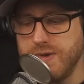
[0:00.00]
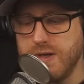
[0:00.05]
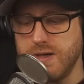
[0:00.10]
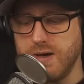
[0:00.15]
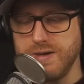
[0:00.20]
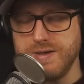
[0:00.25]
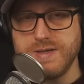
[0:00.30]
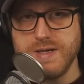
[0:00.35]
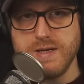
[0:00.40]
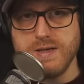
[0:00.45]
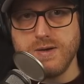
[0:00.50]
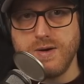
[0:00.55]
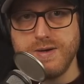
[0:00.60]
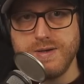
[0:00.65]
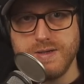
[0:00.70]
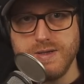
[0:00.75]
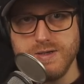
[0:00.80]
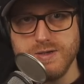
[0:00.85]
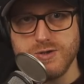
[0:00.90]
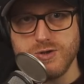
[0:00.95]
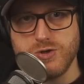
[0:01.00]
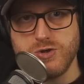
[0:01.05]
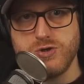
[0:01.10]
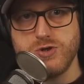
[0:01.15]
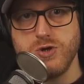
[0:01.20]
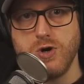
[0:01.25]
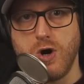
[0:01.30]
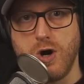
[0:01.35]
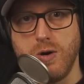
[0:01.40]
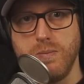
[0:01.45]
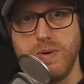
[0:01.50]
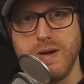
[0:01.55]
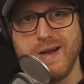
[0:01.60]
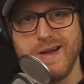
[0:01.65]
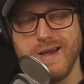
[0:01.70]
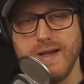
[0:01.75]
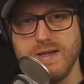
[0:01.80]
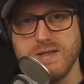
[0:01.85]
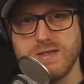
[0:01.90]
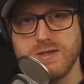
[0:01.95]
The 1990s job
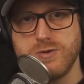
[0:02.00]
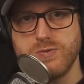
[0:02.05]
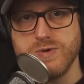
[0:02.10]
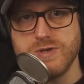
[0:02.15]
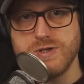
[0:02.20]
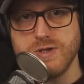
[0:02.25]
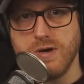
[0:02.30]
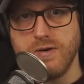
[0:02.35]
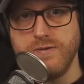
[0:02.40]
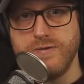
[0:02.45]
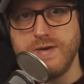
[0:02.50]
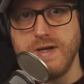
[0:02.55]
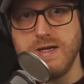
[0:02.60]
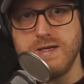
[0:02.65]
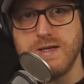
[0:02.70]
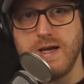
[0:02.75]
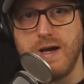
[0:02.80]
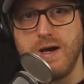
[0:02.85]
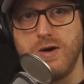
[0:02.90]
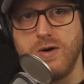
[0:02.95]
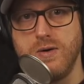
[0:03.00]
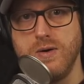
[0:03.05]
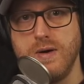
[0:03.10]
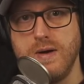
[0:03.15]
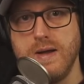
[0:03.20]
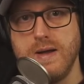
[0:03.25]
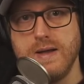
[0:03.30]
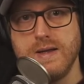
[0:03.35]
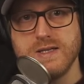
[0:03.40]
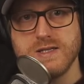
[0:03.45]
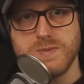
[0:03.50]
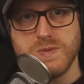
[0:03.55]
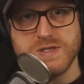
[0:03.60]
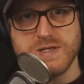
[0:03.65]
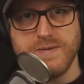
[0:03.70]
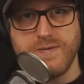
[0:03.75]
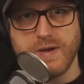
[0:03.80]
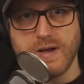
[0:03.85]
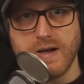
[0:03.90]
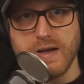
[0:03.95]
is to resolve detail,
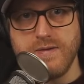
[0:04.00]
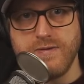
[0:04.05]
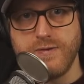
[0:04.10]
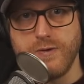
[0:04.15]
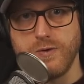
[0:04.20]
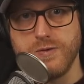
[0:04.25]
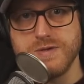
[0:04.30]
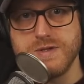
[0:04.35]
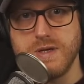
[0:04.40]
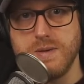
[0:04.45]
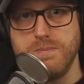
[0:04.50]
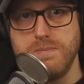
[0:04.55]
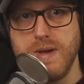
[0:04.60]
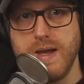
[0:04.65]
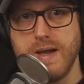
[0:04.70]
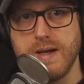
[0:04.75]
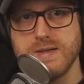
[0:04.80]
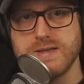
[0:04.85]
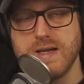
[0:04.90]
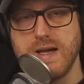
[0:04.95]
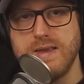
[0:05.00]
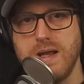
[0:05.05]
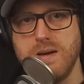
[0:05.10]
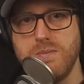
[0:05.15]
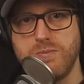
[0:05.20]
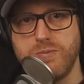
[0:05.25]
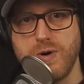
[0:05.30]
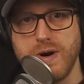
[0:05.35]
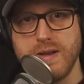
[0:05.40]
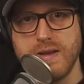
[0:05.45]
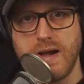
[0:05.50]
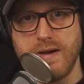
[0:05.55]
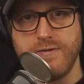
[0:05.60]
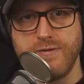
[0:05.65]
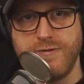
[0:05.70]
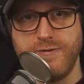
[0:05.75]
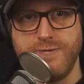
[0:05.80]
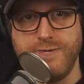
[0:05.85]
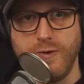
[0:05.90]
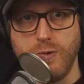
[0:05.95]
specifically flaws in a mix, then bring that
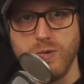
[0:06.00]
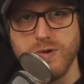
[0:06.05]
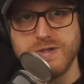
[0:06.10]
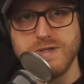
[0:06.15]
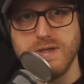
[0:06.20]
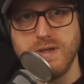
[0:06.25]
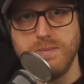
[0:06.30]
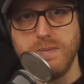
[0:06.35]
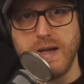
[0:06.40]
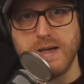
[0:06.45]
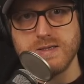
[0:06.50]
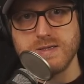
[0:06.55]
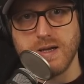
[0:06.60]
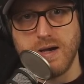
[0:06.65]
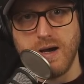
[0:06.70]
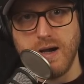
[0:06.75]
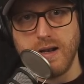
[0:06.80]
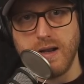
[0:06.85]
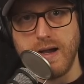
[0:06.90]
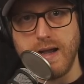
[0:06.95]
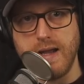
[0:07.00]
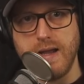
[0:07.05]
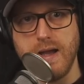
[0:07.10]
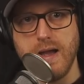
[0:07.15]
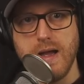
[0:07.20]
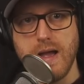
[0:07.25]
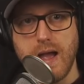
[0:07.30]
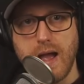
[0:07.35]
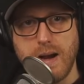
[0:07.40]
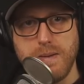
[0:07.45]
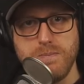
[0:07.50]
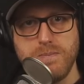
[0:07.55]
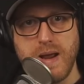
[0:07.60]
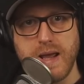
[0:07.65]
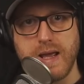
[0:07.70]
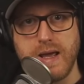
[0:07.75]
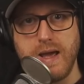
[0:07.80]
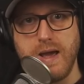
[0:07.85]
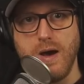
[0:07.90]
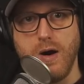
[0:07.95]
forwards in the mix to highlight it and
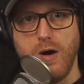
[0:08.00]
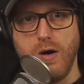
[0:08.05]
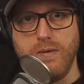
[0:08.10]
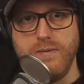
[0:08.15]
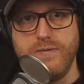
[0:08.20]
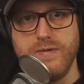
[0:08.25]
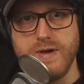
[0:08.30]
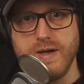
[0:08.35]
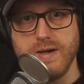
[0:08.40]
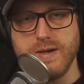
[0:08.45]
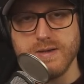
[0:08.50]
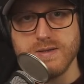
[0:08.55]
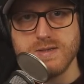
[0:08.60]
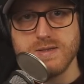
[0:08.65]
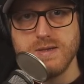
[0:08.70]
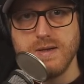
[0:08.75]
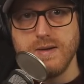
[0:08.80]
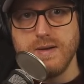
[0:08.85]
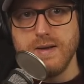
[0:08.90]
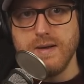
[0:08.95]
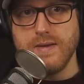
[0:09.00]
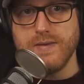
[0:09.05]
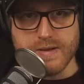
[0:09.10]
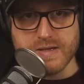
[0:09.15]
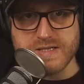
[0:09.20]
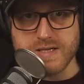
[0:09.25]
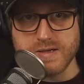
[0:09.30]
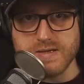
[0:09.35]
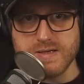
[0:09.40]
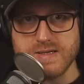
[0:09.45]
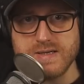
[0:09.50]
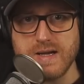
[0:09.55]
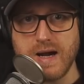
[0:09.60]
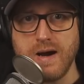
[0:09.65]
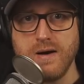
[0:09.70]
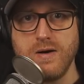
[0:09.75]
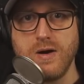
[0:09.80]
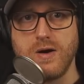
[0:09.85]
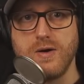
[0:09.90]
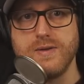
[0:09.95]
make it obvious. The
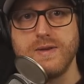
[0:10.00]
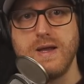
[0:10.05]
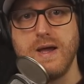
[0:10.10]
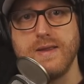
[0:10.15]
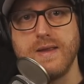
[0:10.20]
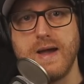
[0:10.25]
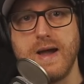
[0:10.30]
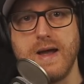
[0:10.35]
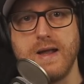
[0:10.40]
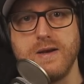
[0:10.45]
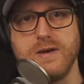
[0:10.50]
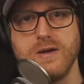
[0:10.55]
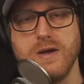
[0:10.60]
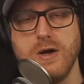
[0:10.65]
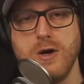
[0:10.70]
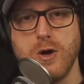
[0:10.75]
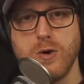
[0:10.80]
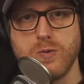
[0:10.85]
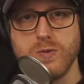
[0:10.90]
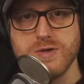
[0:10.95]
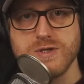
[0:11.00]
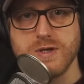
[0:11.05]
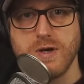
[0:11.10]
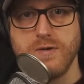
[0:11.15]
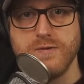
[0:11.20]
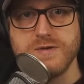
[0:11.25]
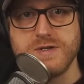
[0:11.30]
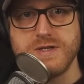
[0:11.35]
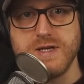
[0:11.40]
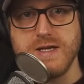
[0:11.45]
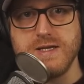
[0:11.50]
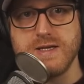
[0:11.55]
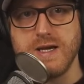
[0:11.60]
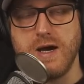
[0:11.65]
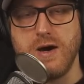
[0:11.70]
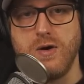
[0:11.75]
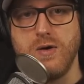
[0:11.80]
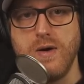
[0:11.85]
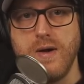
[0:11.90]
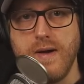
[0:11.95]
Sundara, on the other hand, resolves
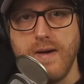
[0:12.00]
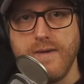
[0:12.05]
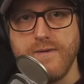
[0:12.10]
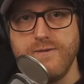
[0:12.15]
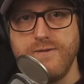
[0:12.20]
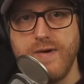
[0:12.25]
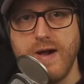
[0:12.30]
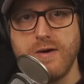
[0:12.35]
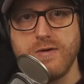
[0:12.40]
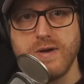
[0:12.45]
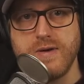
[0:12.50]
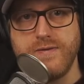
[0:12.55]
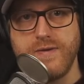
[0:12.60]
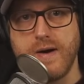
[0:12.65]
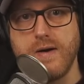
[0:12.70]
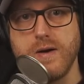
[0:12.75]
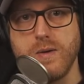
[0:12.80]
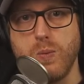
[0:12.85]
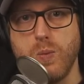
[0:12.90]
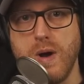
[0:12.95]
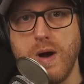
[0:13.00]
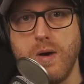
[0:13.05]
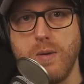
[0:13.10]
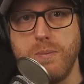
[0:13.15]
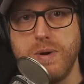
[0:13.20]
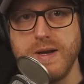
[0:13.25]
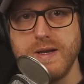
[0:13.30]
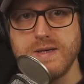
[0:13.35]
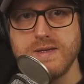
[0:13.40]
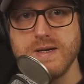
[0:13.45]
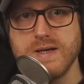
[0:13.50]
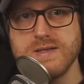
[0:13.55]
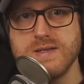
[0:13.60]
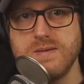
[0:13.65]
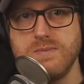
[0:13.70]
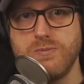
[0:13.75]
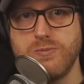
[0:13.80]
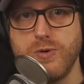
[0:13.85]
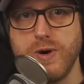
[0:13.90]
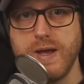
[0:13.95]
detail very, very well, but it
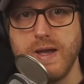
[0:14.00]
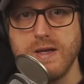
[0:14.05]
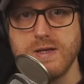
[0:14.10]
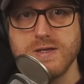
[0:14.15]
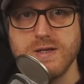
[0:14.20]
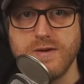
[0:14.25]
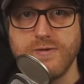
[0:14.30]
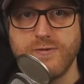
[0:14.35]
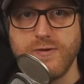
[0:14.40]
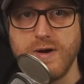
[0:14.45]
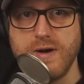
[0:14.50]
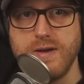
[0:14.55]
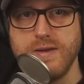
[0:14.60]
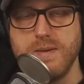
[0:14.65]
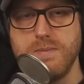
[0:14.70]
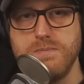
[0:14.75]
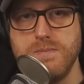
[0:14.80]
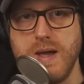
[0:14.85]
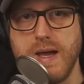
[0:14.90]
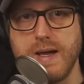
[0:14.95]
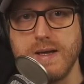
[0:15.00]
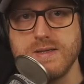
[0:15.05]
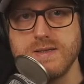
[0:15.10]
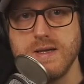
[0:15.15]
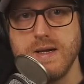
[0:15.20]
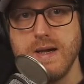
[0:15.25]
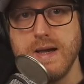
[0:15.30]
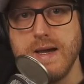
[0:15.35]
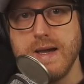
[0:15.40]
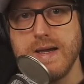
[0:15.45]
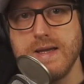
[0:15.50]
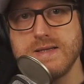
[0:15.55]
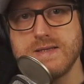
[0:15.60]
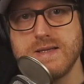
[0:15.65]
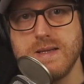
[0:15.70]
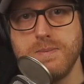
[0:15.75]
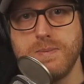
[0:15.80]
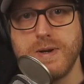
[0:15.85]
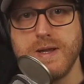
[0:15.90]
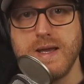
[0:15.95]
doesn't bring it to the front of the mix. It
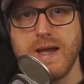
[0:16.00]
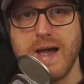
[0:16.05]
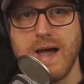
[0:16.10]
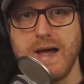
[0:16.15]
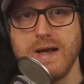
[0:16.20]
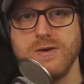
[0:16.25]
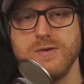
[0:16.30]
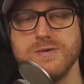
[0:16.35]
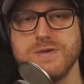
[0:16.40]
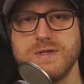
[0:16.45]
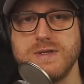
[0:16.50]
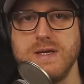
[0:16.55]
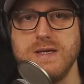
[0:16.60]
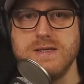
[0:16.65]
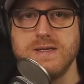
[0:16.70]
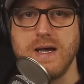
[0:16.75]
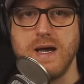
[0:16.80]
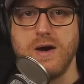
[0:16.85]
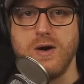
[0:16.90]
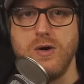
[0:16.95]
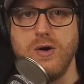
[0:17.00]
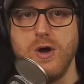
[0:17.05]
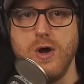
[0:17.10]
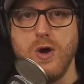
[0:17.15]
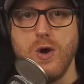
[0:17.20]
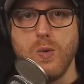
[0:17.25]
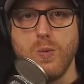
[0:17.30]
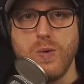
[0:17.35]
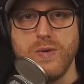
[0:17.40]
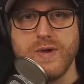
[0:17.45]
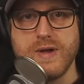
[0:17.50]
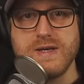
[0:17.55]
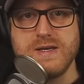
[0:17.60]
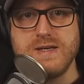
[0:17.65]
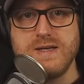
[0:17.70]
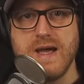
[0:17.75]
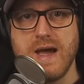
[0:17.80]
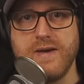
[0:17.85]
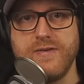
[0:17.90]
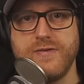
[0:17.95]
simply handles detail with a
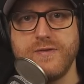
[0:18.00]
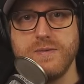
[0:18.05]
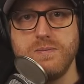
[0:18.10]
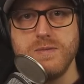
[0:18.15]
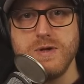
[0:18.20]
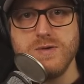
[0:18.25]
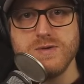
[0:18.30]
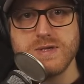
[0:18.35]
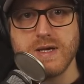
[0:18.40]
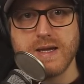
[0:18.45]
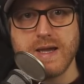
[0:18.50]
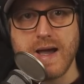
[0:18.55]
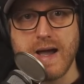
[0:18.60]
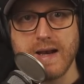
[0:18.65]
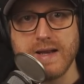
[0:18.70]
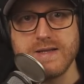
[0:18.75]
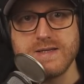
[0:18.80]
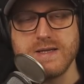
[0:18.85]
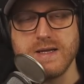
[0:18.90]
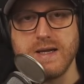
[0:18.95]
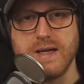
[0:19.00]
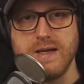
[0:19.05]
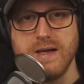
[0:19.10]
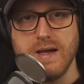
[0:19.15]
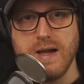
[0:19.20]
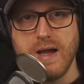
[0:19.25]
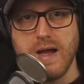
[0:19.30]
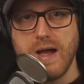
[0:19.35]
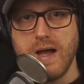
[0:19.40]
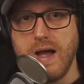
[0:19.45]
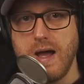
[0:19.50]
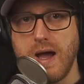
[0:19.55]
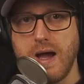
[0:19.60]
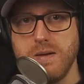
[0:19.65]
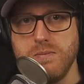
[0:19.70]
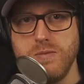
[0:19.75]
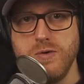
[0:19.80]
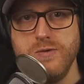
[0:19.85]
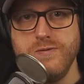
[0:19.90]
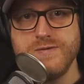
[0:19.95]
deft musicality
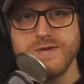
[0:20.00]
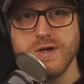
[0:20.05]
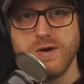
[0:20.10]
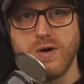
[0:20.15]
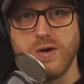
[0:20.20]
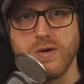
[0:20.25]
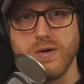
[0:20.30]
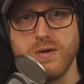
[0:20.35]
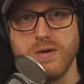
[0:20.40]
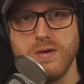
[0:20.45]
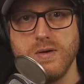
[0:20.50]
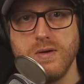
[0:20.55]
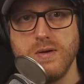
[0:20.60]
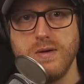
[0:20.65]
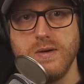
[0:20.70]
and moves on.